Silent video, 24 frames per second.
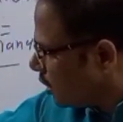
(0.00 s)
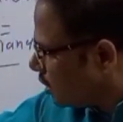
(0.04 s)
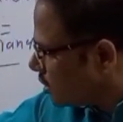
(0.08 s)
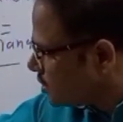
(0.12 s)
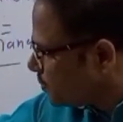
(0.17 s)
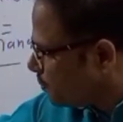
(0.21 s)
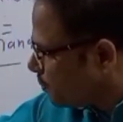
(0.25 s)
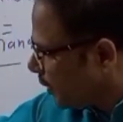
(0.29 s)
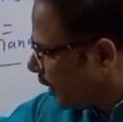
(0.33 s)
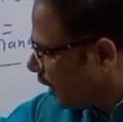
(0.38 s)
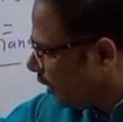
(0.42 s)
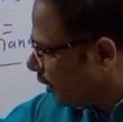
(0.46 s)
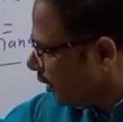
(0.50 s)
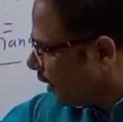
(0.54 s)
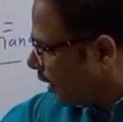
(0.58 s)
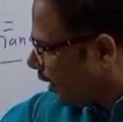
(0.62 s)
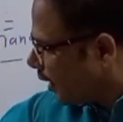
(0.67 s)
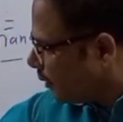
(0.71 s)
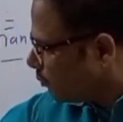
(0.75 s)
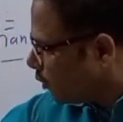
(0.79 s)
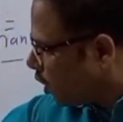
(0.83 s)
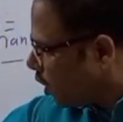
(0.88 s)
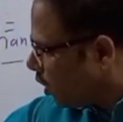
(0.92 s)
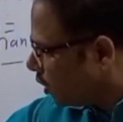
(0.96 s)
Spread
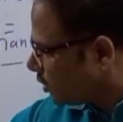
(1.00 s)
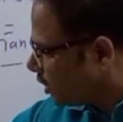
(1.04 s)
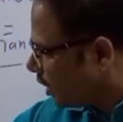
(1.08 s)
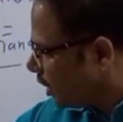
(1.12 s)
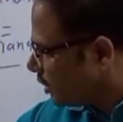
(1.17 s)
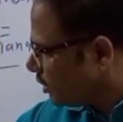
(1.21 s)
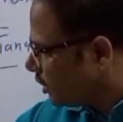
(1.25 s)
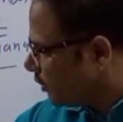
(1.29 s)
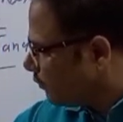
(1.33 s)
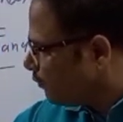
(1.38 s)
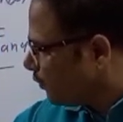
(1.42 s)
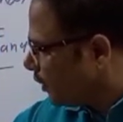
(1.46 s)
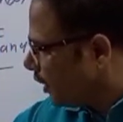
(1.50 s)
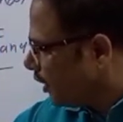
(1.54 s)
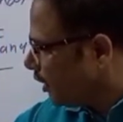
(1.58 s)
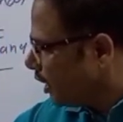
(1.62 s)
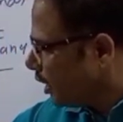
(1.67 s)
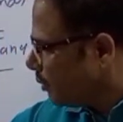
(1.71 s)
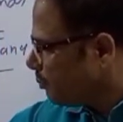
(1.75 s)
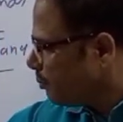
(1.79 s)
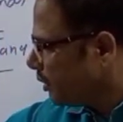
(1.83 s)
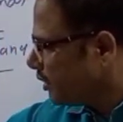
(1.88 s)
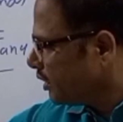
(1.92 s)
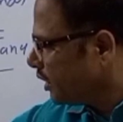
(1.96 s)
among the
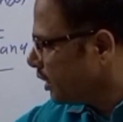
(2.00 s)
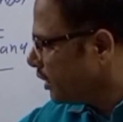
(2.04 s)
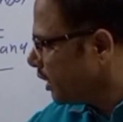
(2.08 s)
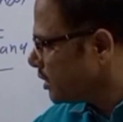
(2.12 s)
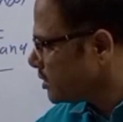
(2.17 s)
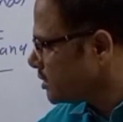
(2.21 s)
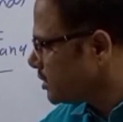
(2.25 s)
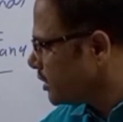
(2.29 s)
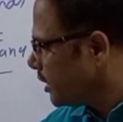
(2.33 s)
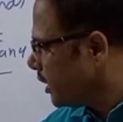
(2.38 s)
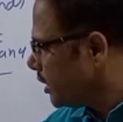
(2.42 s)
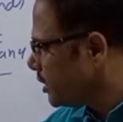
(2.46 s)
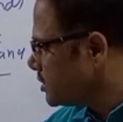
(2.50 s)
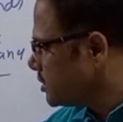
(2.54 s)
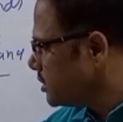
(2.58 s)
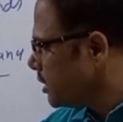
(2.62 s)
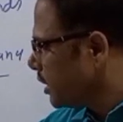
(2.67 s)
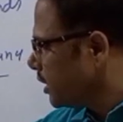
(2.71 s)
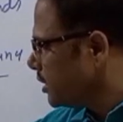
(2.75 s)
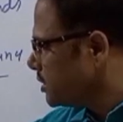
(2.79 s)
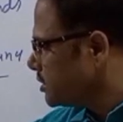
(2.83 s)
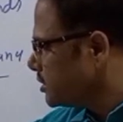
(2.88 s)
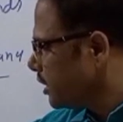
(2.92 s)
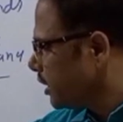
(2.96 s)
different epithelial cells,
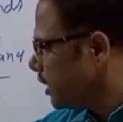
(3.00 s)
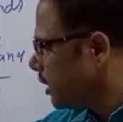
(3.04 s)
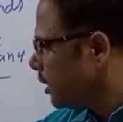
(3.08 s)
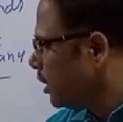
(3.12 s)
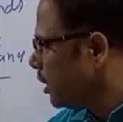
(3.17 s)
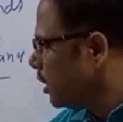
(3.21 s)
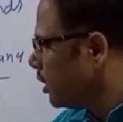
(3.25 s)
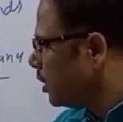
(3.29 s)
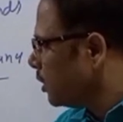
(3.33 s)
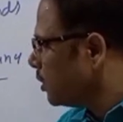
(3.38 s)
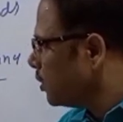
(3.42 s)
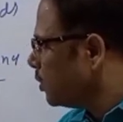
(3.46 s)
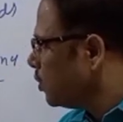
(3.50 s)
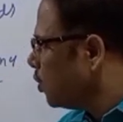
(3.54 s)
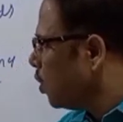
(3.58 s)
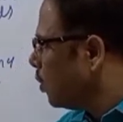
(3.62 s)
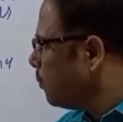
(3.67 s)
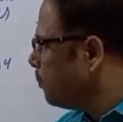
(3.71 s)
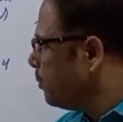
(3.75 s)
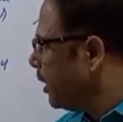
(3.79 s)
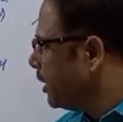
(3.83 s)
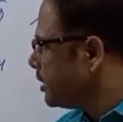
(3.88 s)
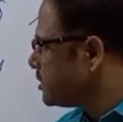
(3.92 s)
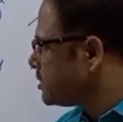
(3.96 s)
there is a
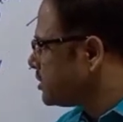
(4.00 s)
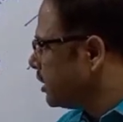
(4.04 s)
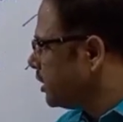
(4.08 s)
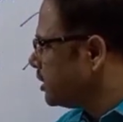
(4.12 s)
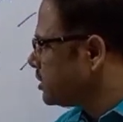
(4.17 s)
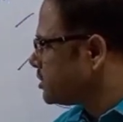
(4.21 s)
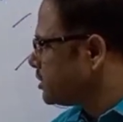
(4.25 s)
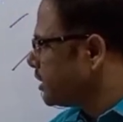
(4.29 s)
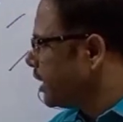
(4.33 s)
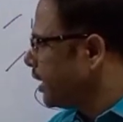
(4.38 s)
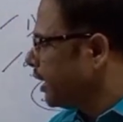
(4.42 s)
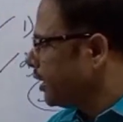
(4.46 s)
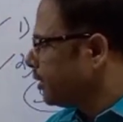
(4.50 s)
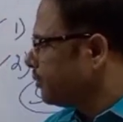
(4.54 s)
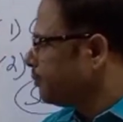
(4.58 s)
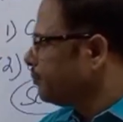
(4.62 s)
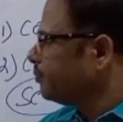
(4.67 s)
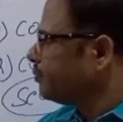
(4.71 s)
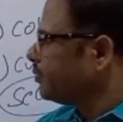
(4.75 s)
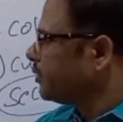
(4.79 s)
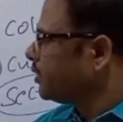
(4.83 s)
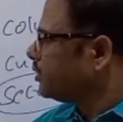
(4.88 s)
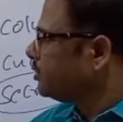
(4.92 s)
goblet cell is there.